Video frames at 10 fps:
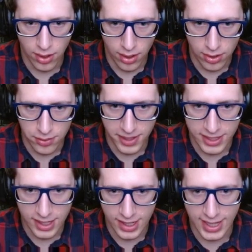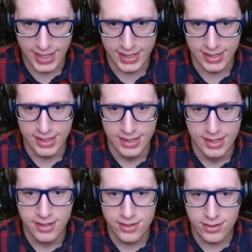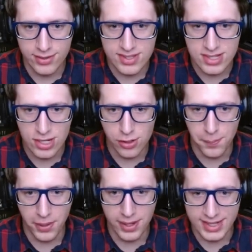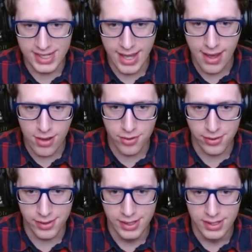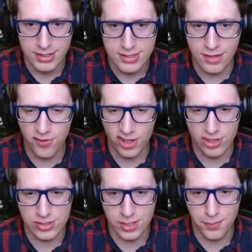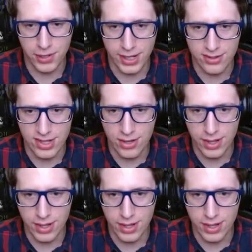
Oh my god! There is no putting it out! Difficult to put out? No,